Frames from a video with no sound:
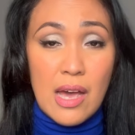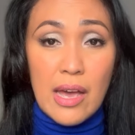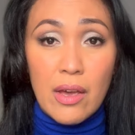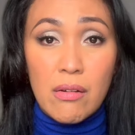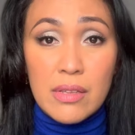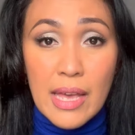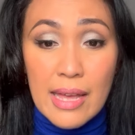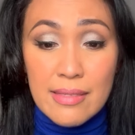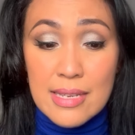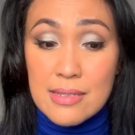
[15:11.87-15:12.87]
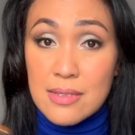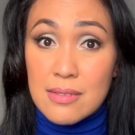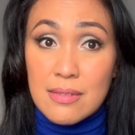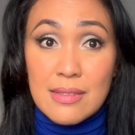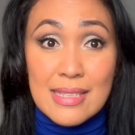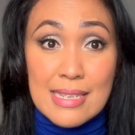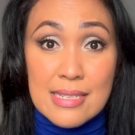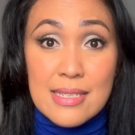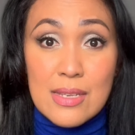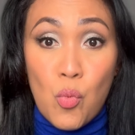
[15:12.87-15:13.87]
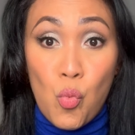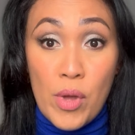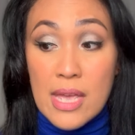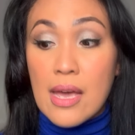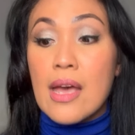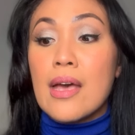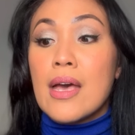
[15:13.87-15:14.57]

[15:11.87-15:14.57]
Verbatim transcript: I only had this this week